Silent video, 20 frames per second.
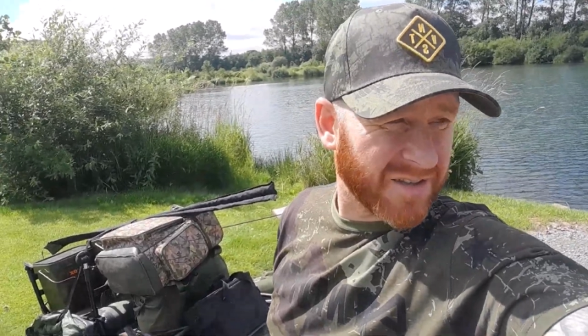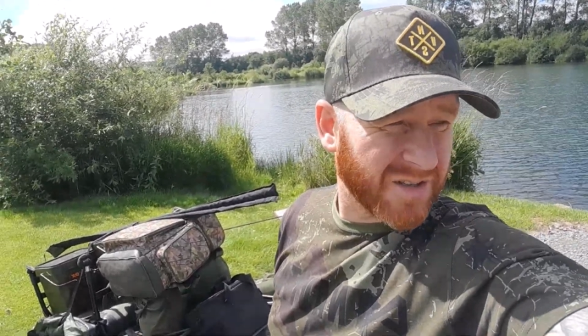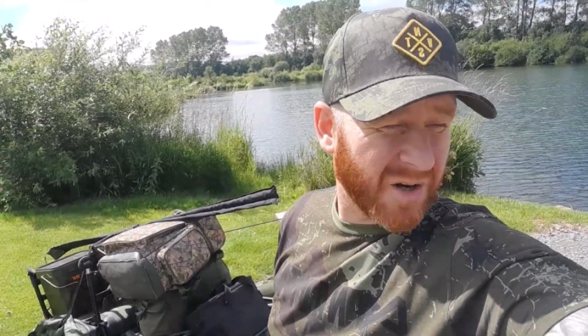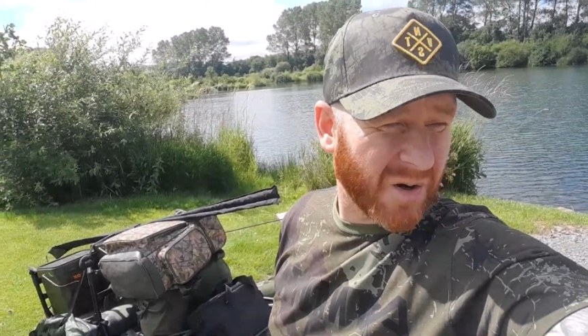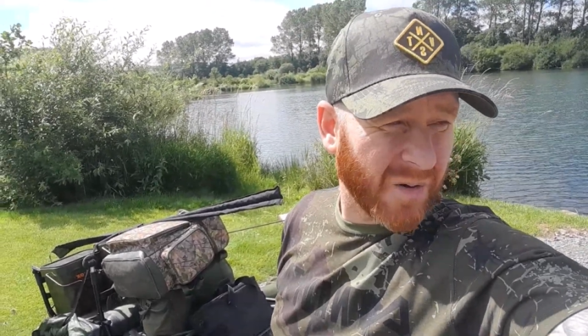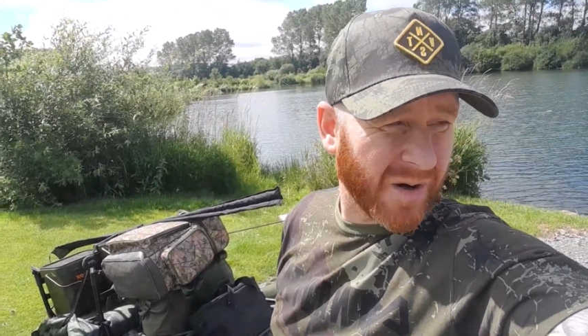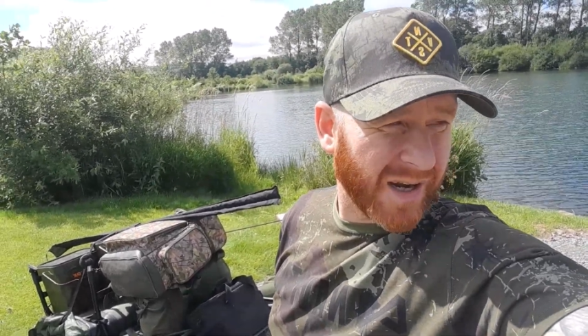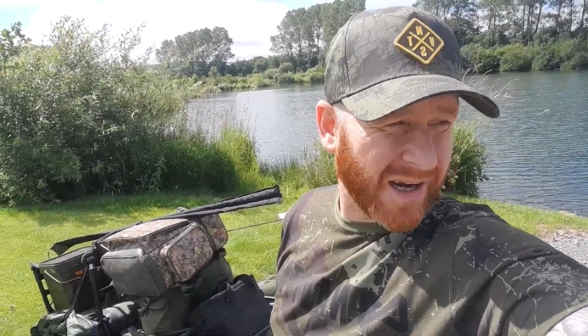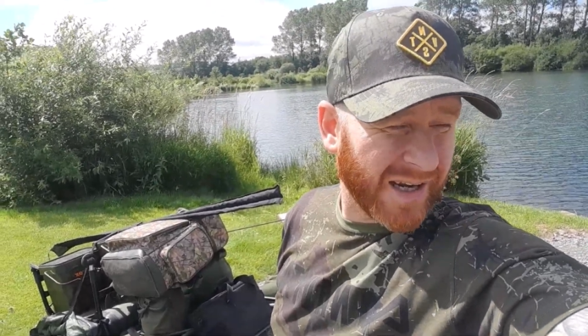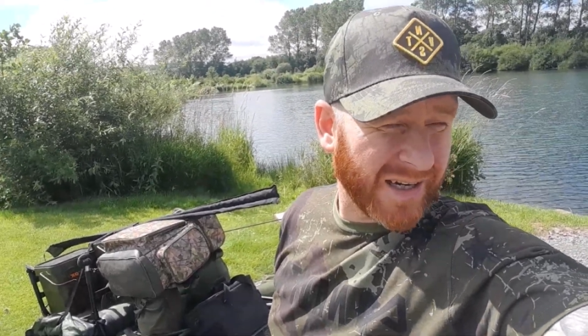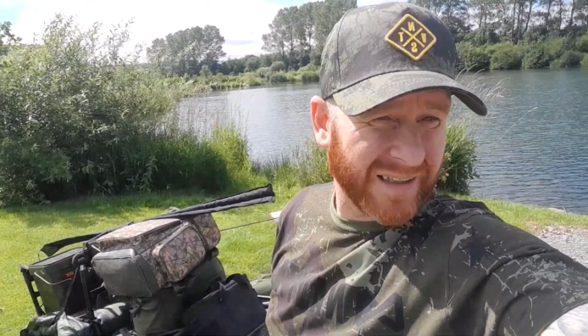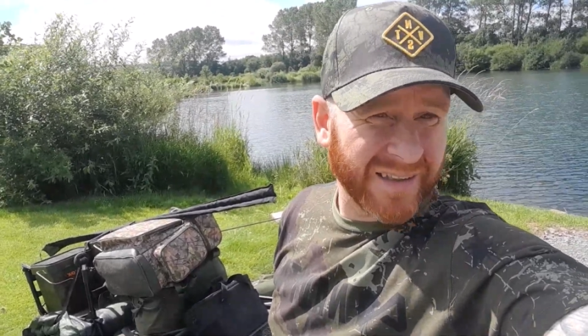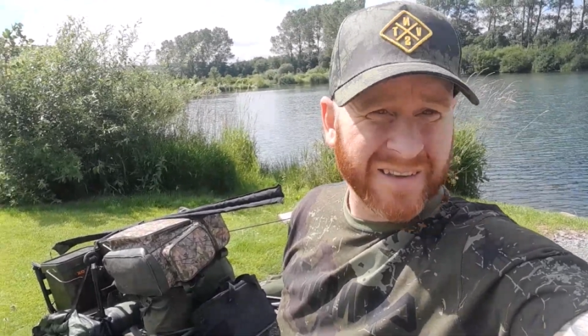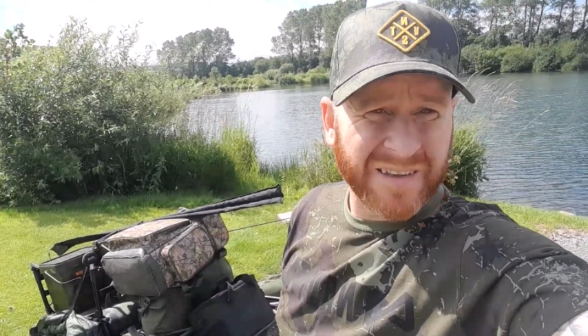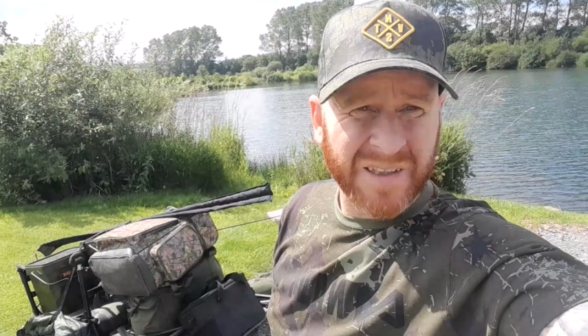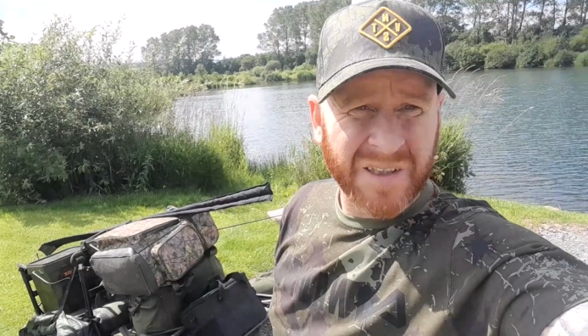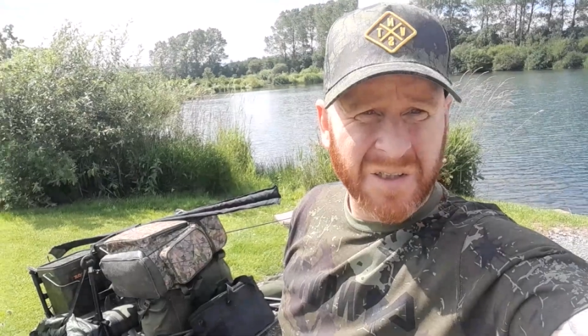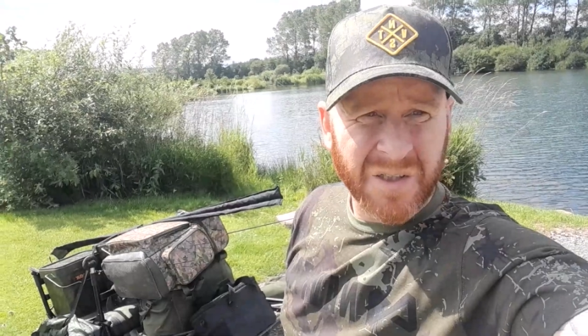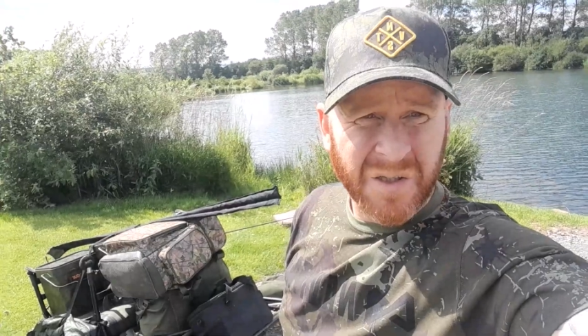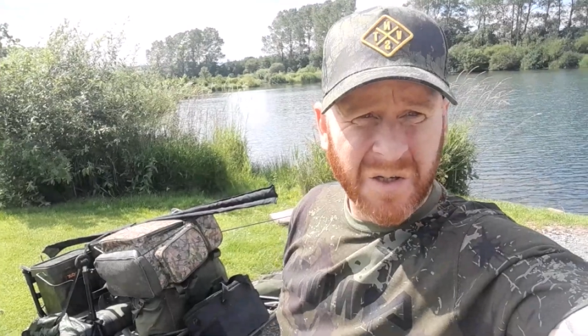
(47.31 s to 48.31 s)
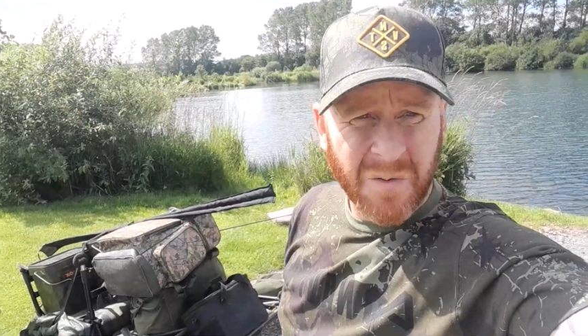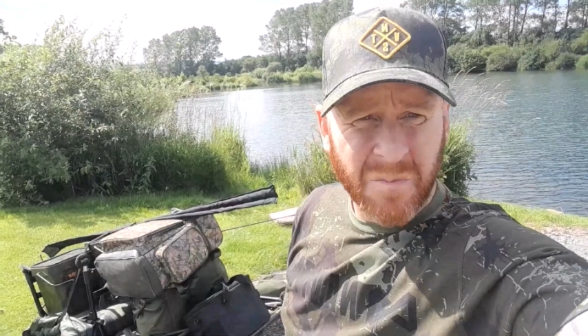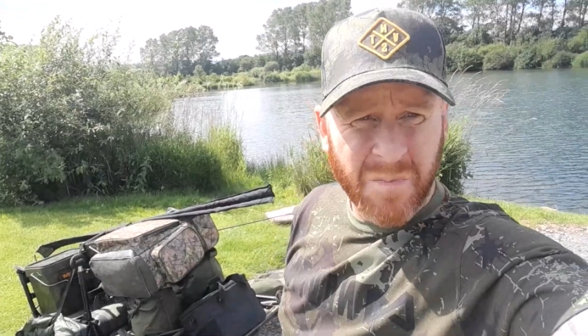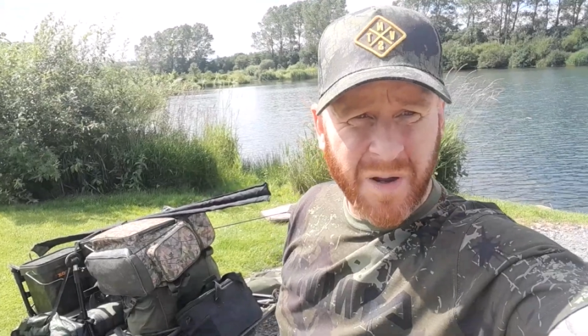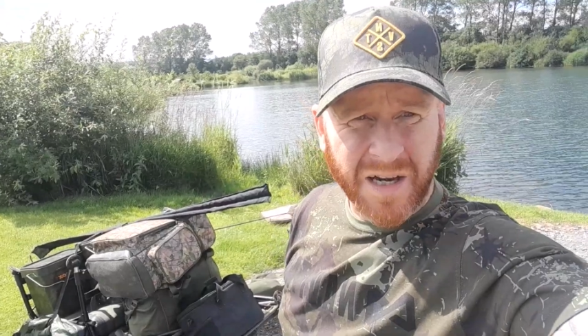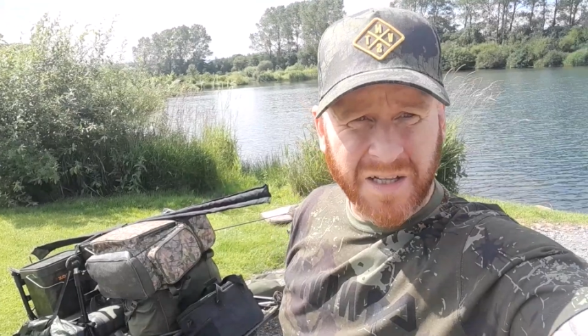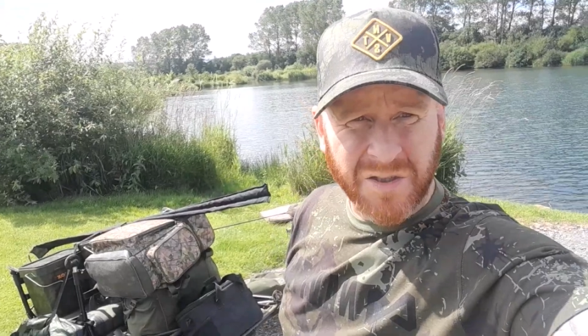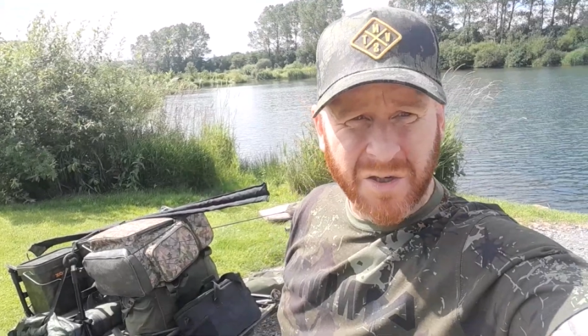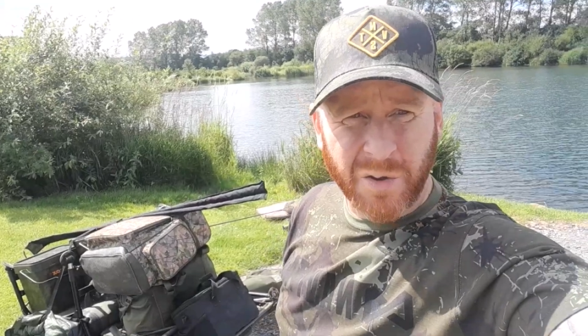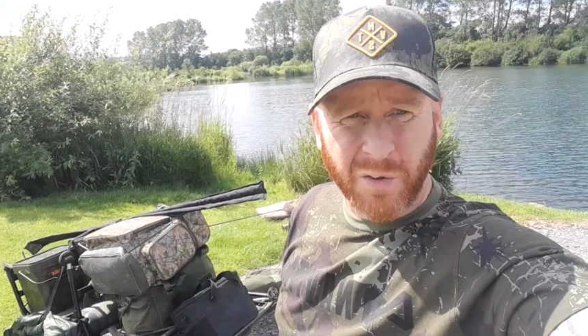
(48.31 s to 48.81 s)
so
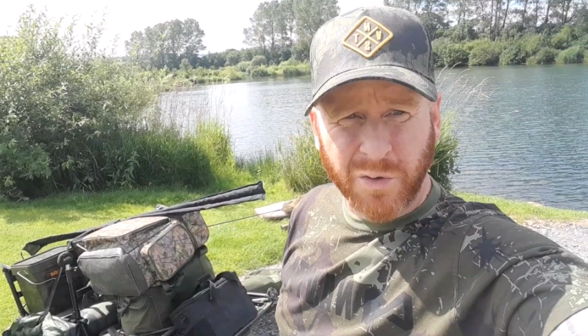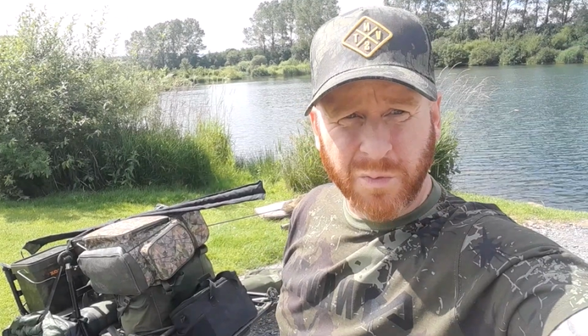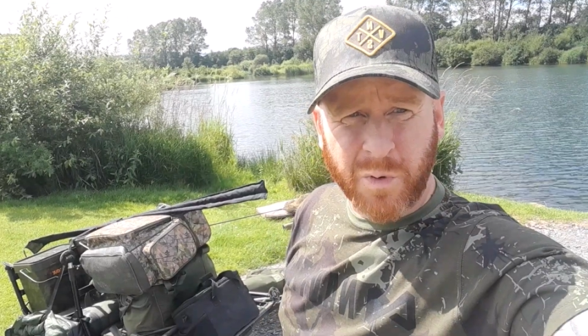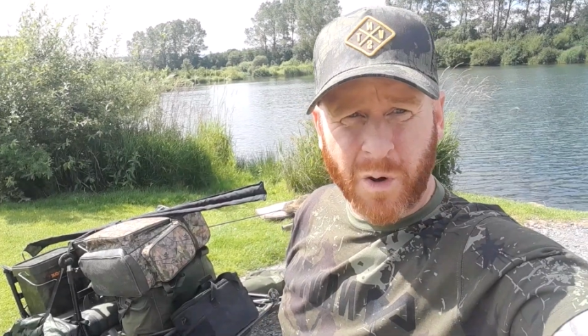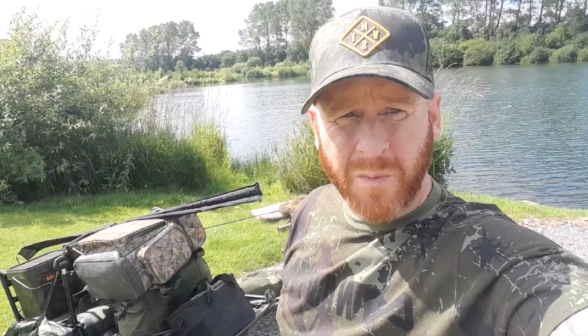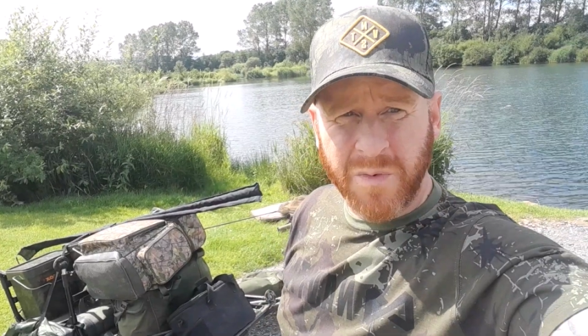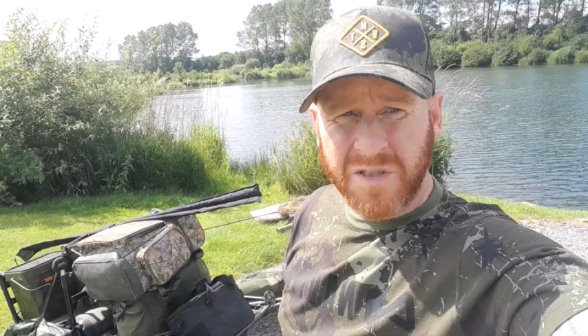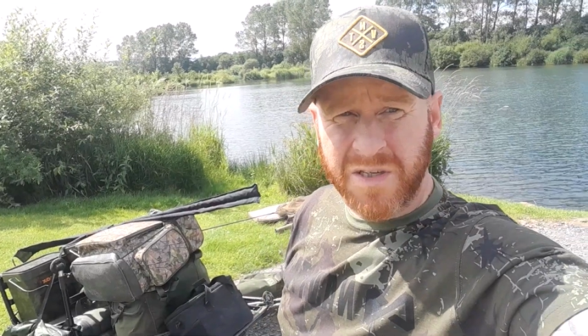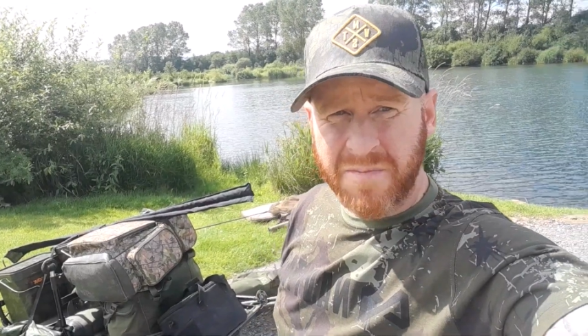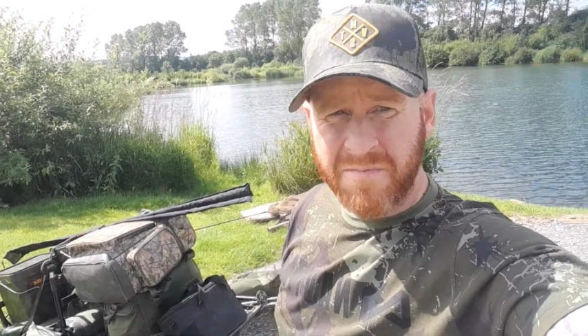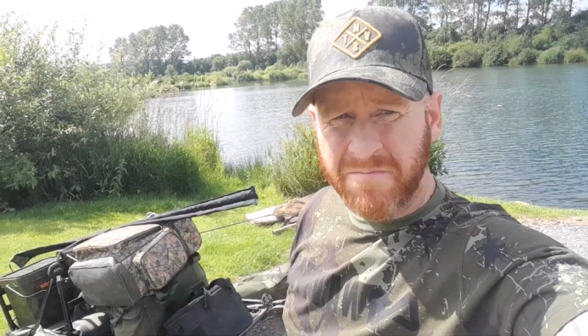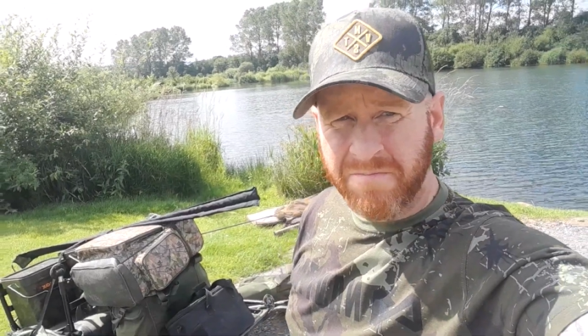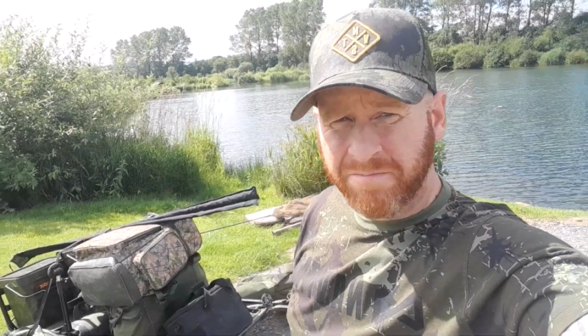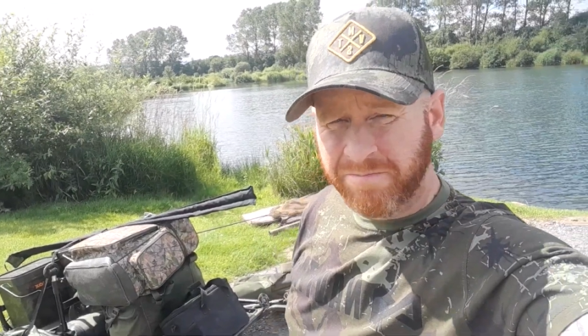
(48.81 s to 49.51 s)
peg 2 looks promising.